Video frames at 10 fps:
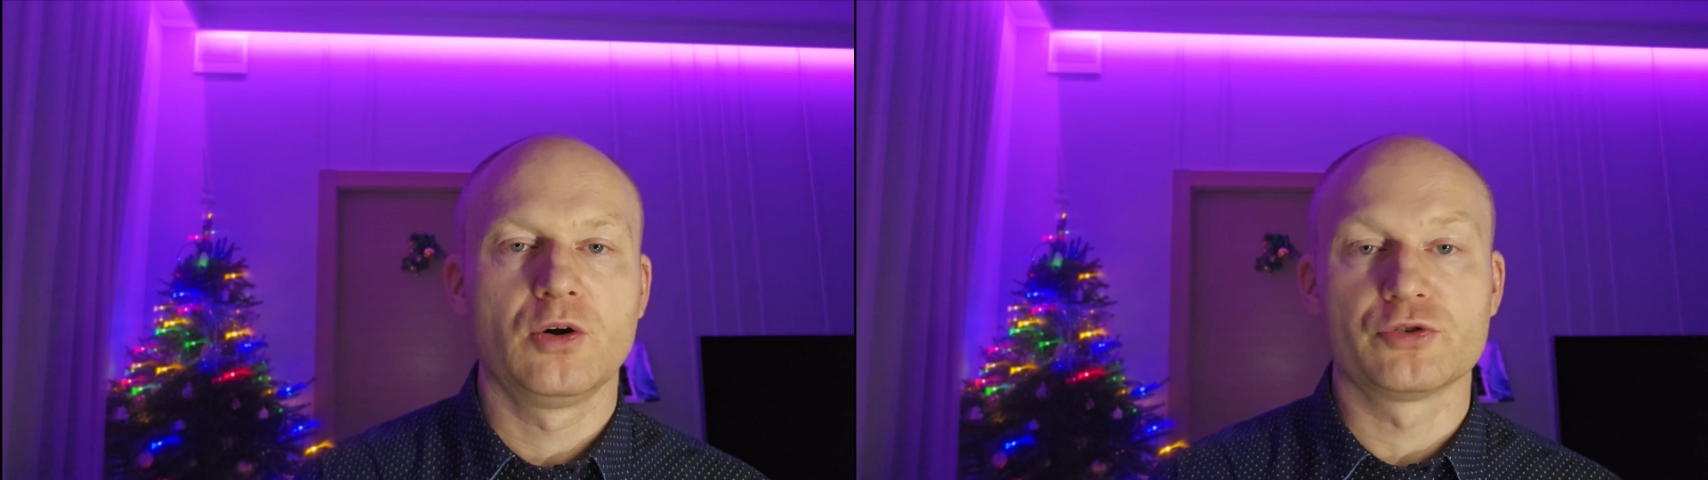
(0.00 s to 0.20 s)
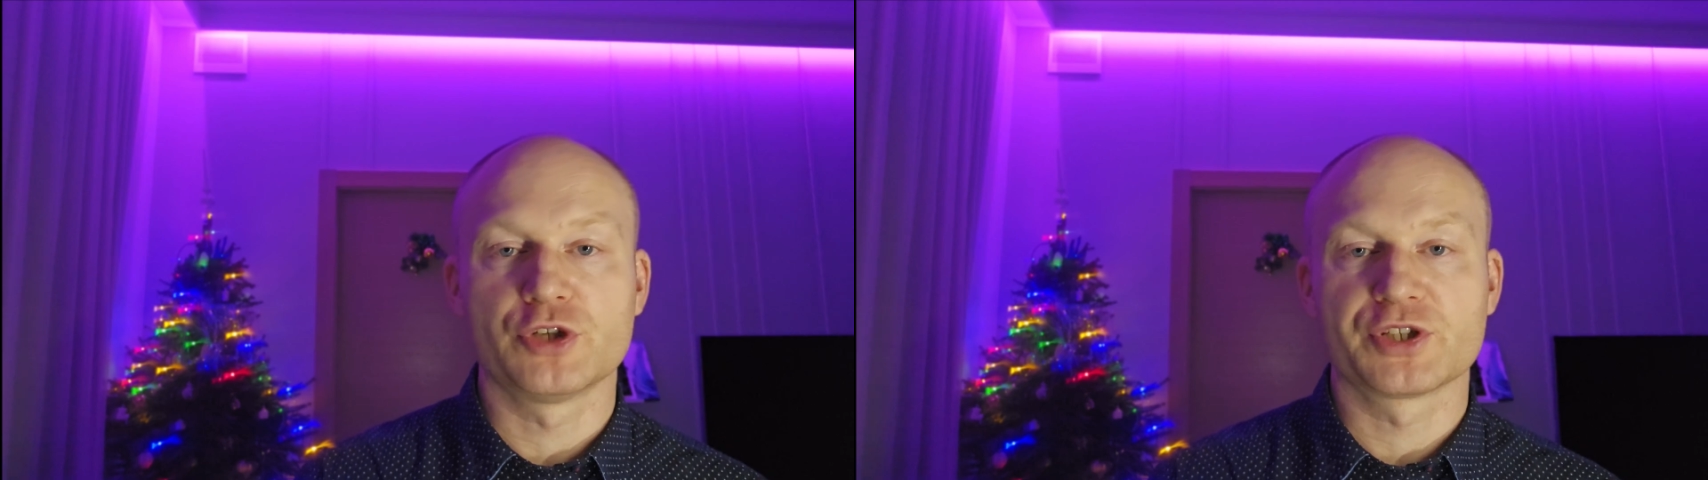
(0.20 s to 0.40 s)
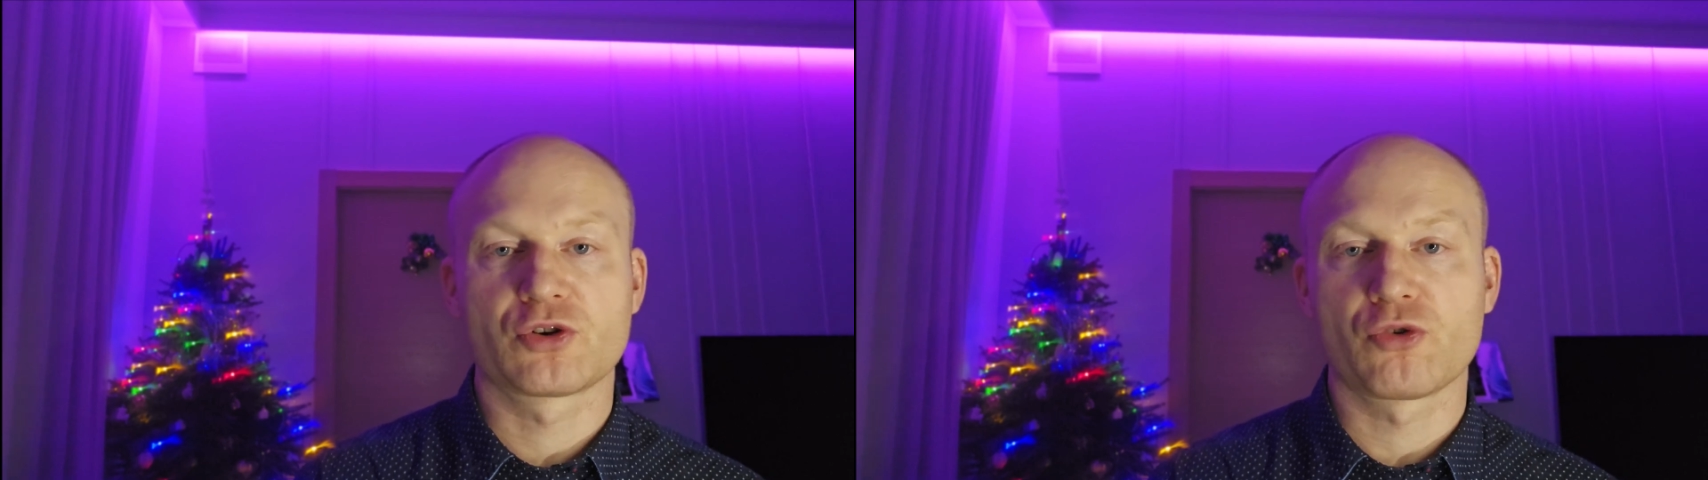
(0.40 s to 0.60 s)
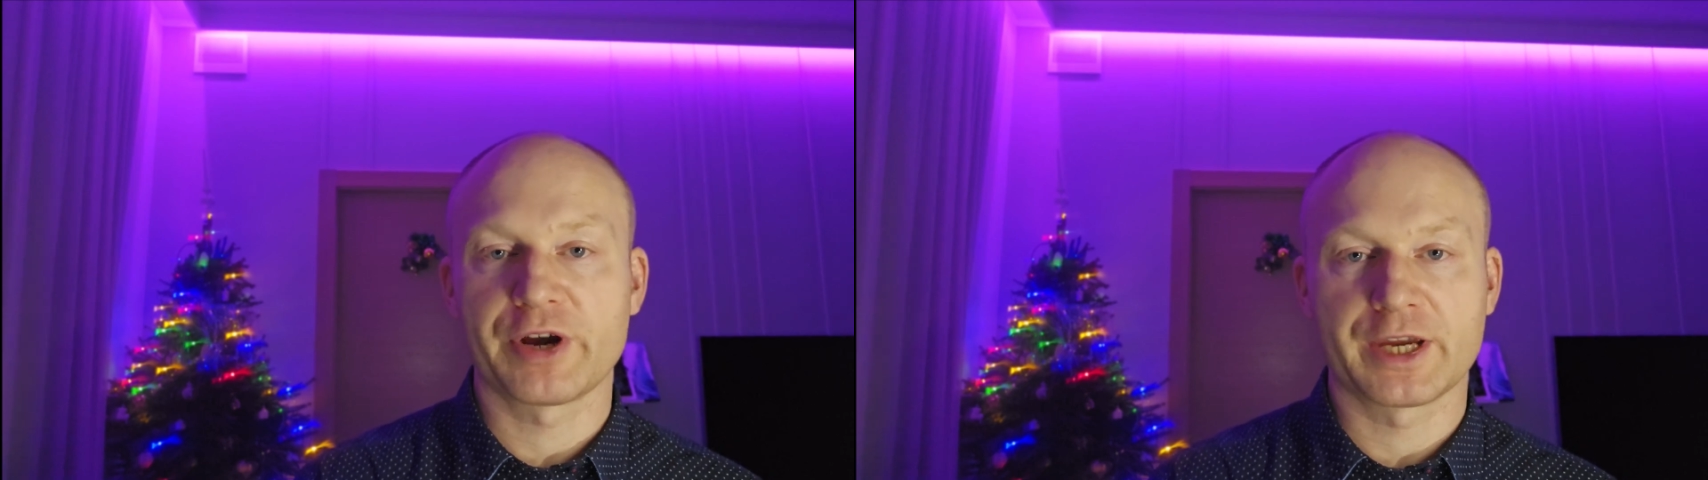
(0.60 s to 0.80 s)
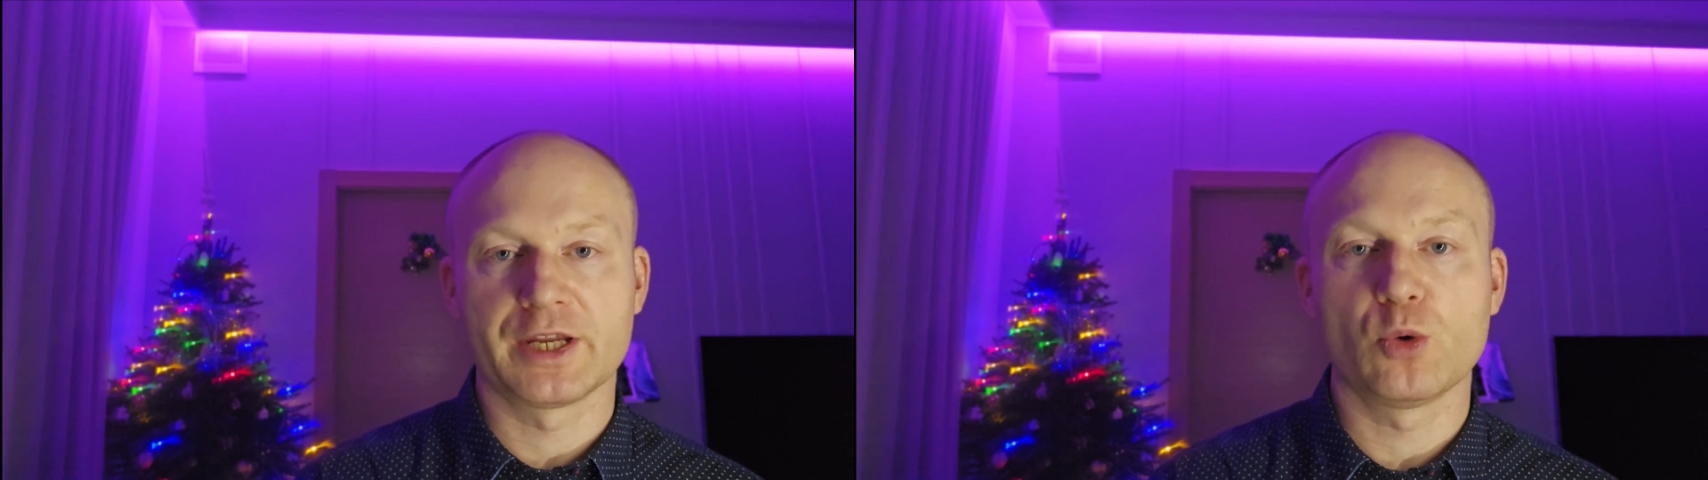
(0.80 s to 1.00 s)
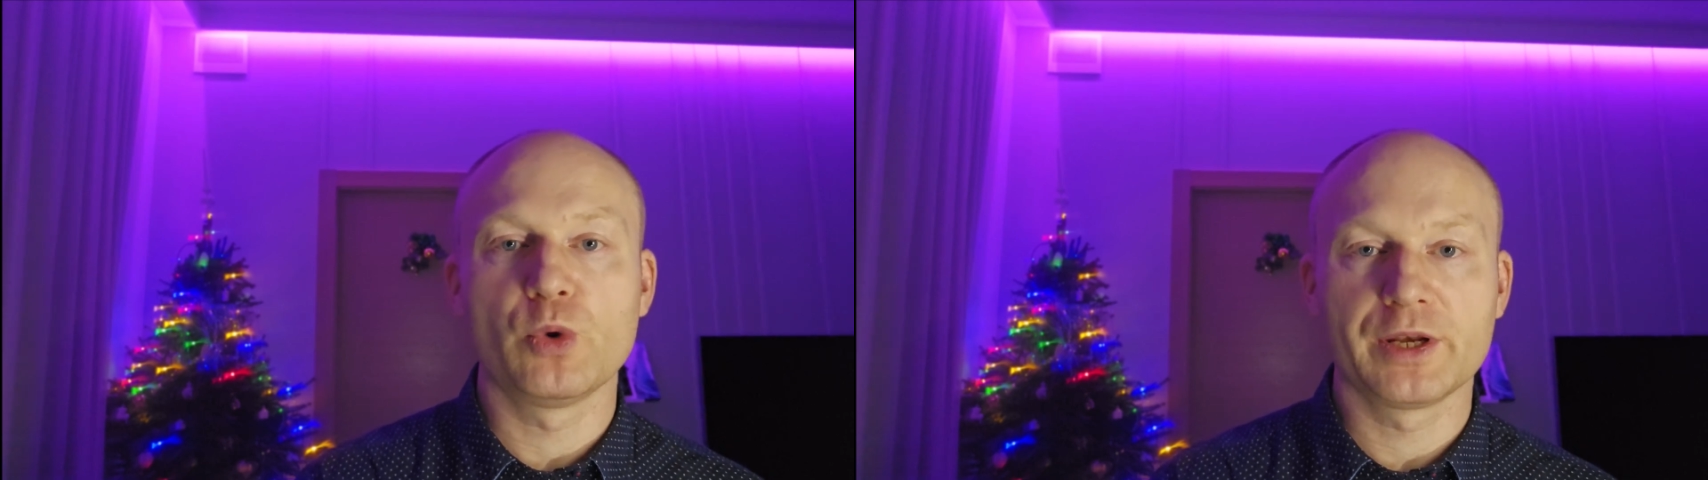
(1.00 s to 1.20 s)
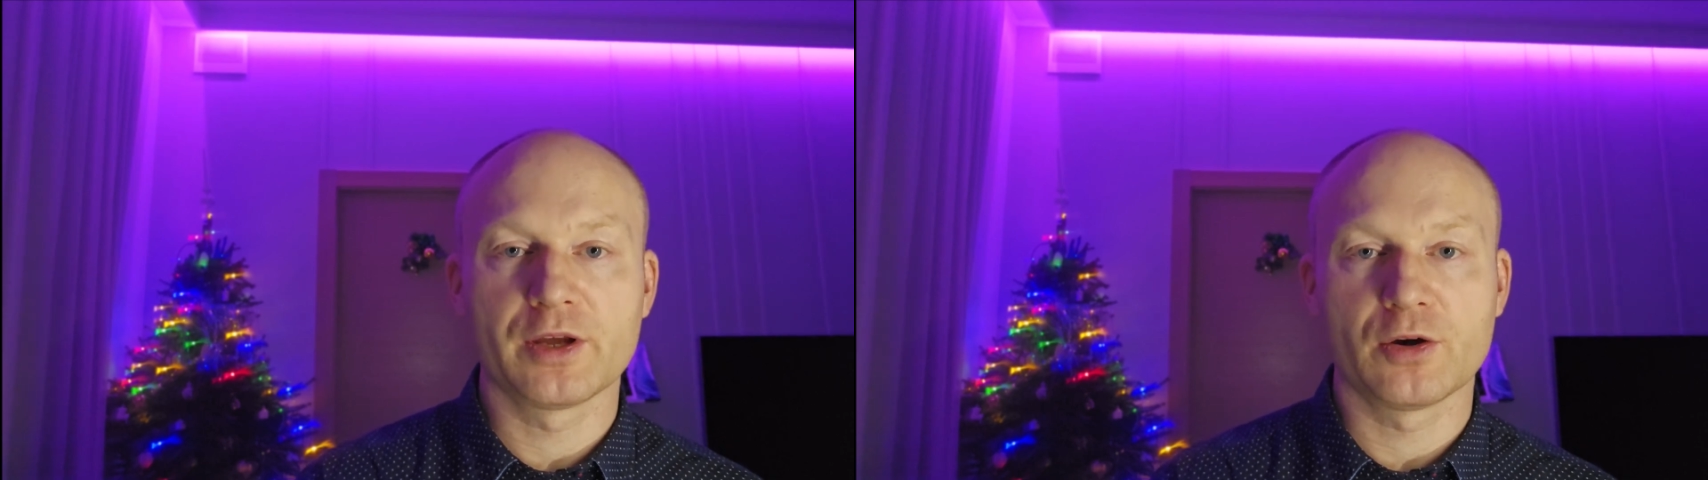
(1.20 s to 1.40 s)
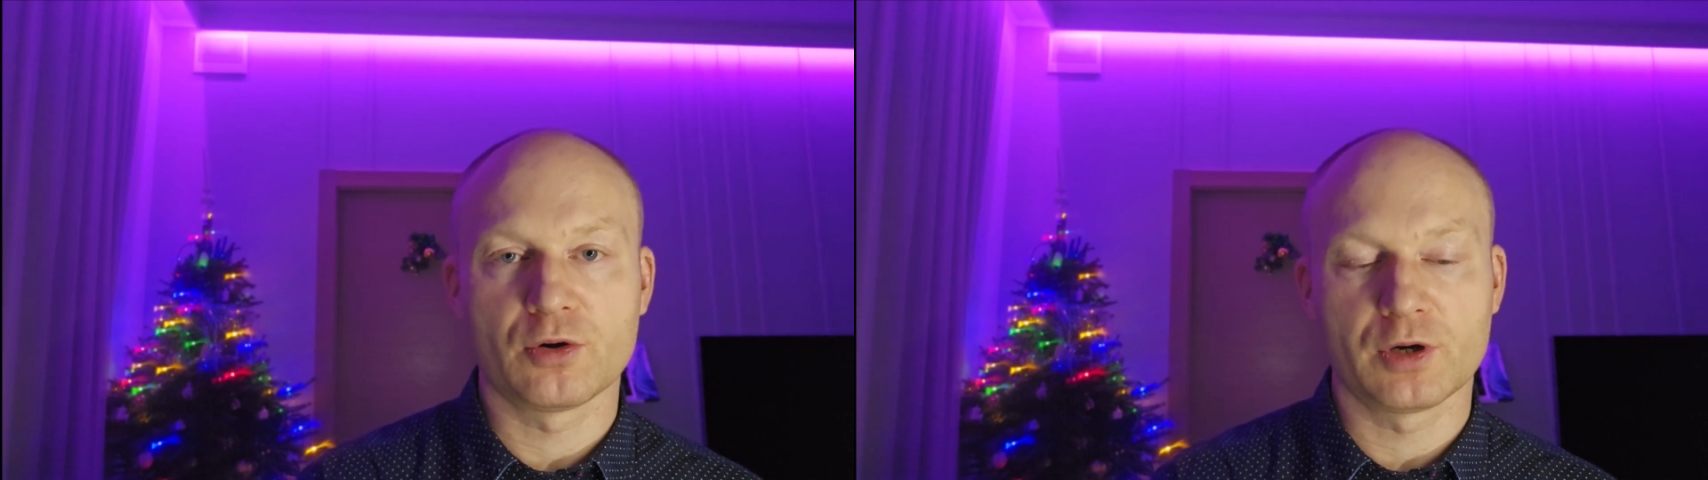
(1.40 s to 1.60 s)
or just cracking a
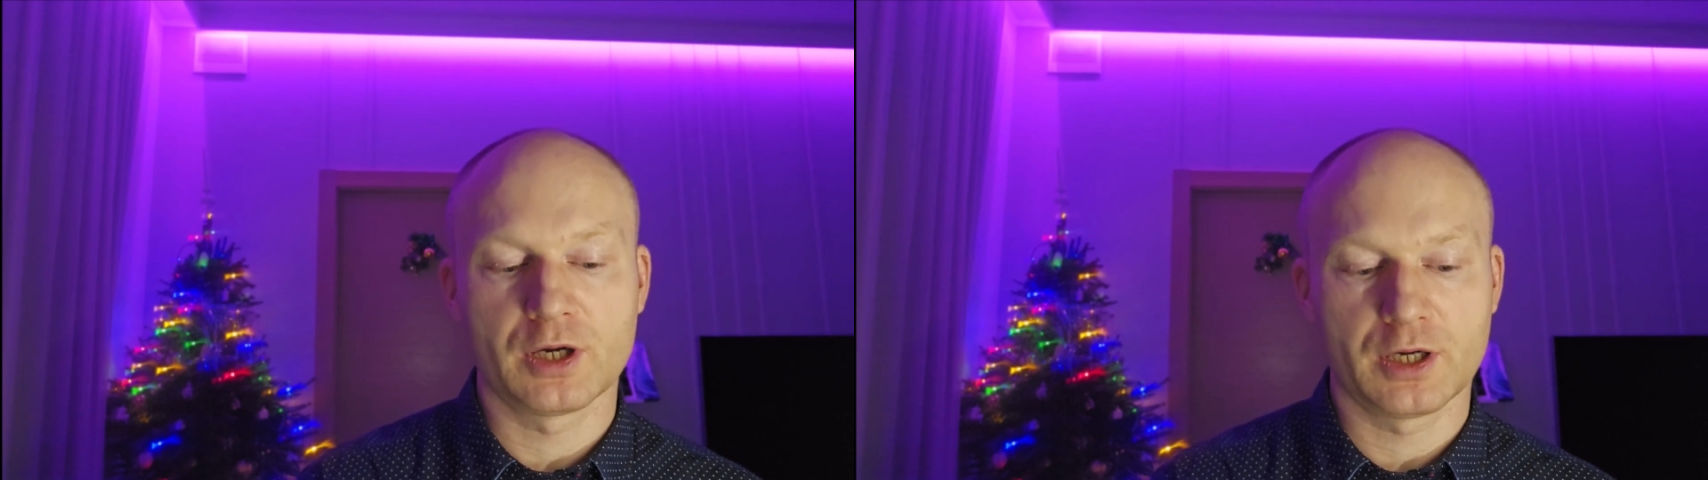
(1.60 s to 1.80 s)
window,